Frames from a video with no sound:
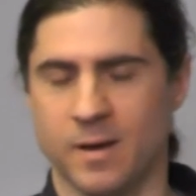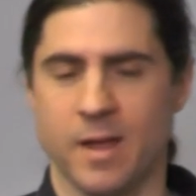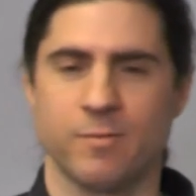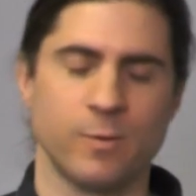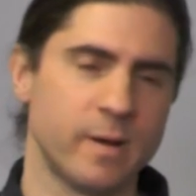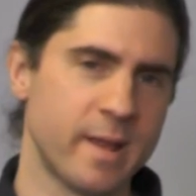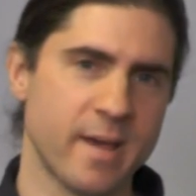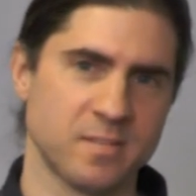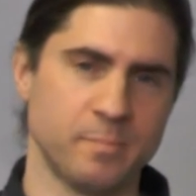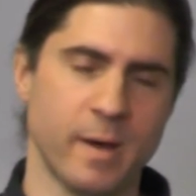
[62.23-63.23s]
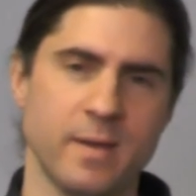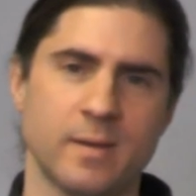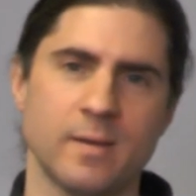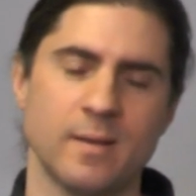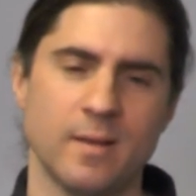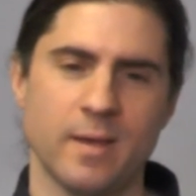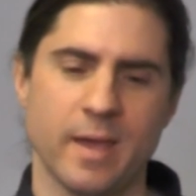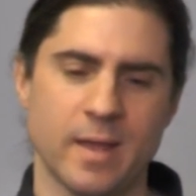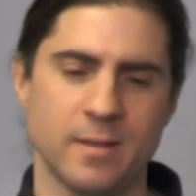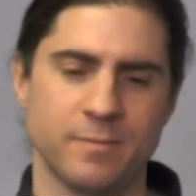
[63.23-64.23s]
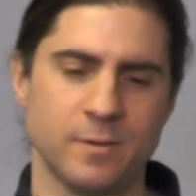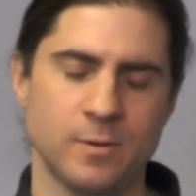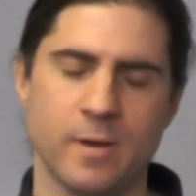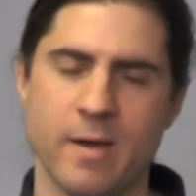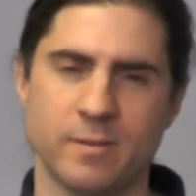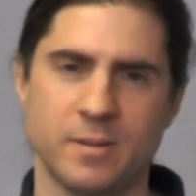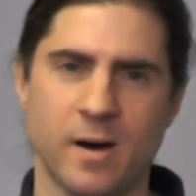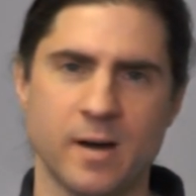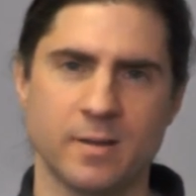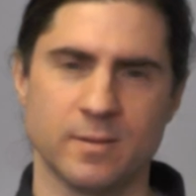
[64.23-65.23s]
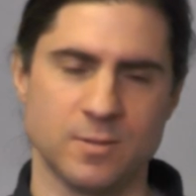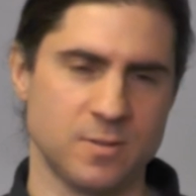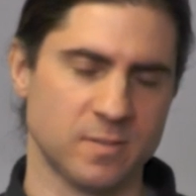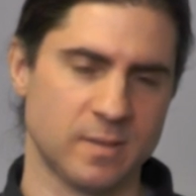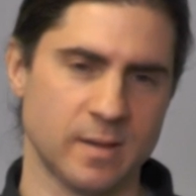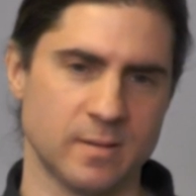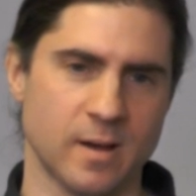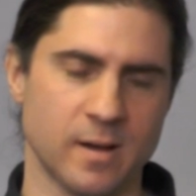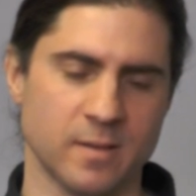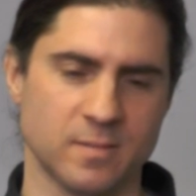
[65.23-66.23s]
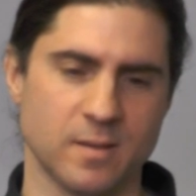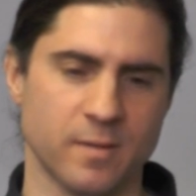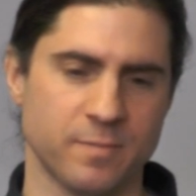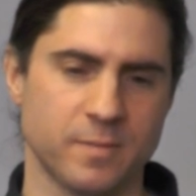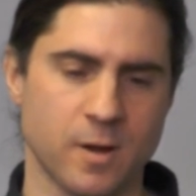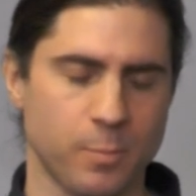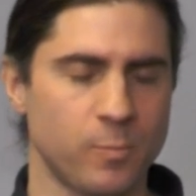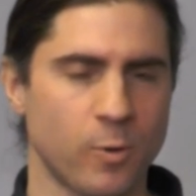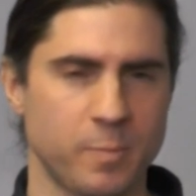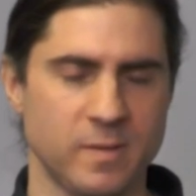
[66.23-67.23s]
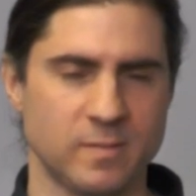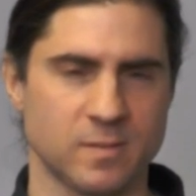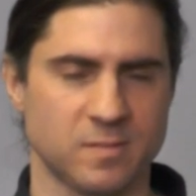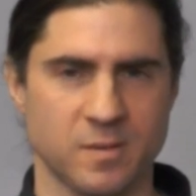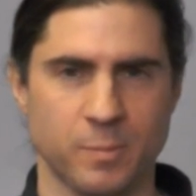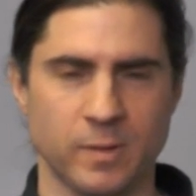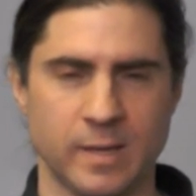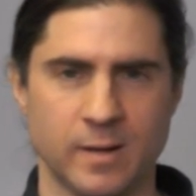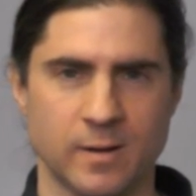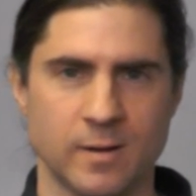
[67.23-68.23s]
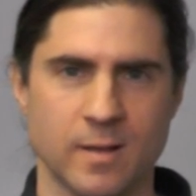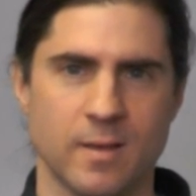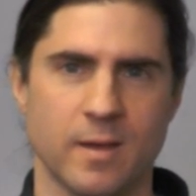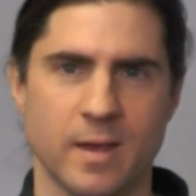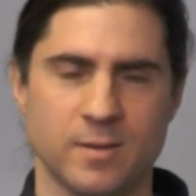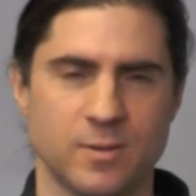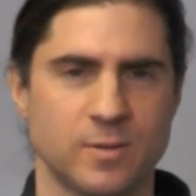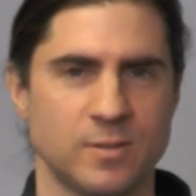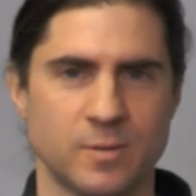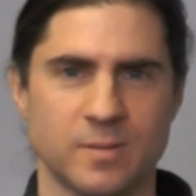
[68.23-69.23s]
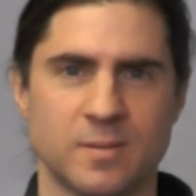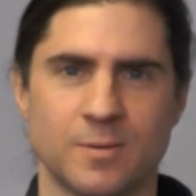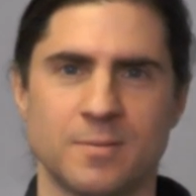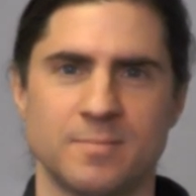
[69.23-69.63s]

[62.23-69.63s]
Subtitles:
Everyone has a bike, and if you have a dog, you just get a couple more pieces of simple gear, and you can do it too.